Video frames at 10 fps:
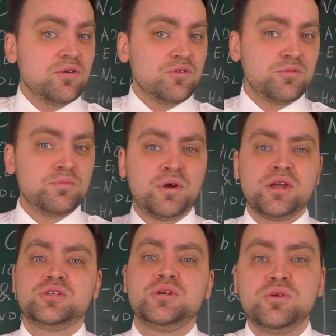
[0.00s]
will
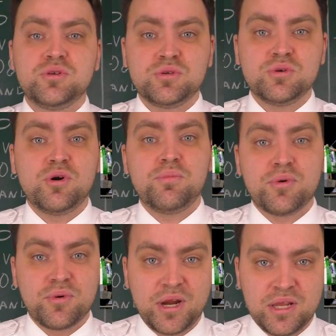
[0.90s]
continue to
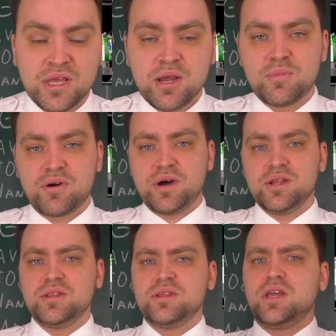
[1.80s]
operate,
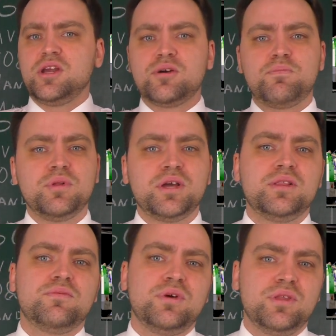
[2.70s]
providing the
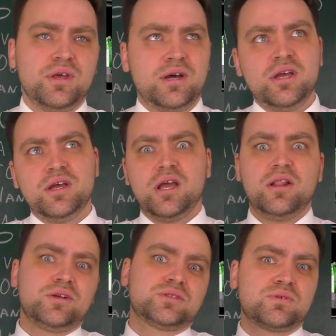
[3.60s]
airplane with
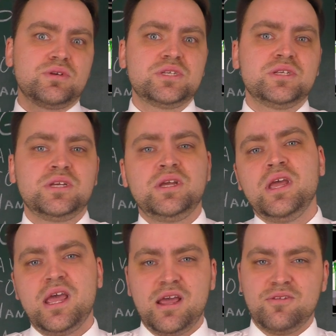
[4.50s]
electricity
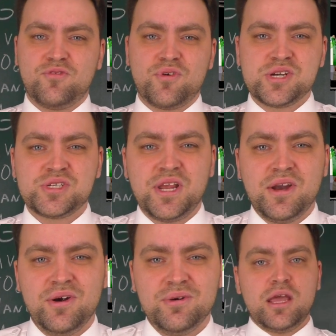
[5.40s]
and fresh
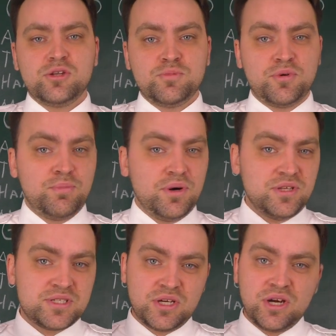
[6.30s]
air. And to prepare
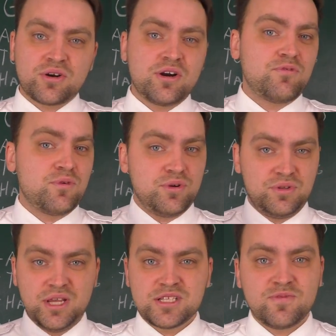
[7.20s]
this aircraft for your
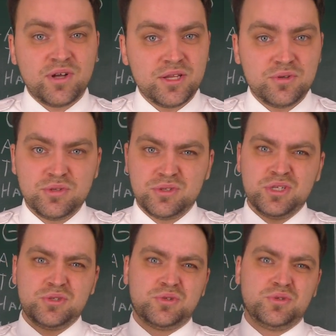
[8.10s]
next flight, you don't
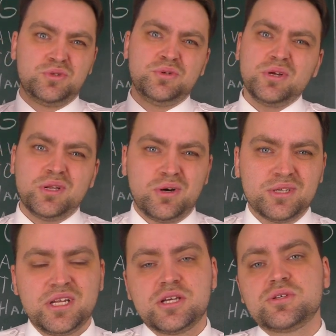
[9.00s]
need to do a
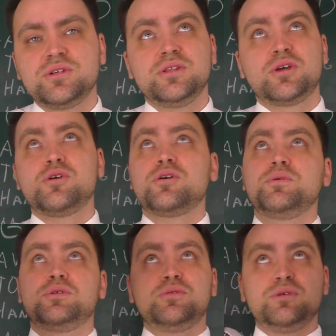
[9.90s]
lot. Actually, in the
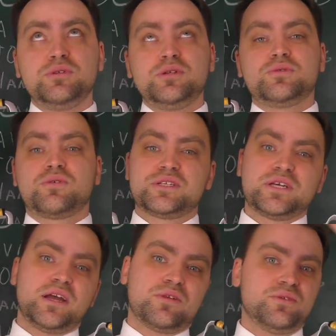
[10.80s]
cockpit, you don't need to
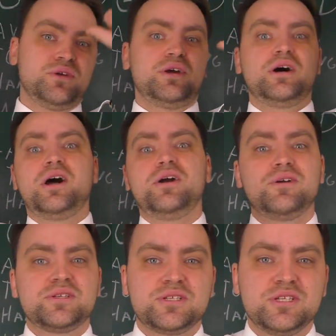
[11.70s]
recycle the
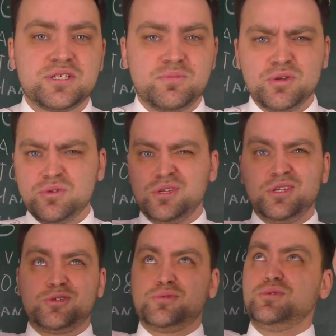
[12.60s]
IRS system. You don't
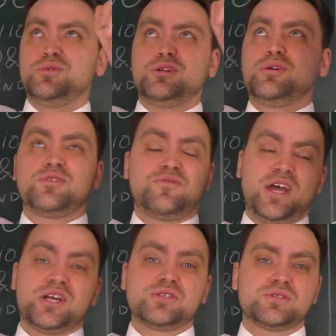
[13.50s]
need to do a lot of
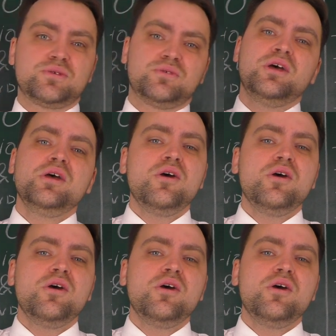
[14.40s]
actions on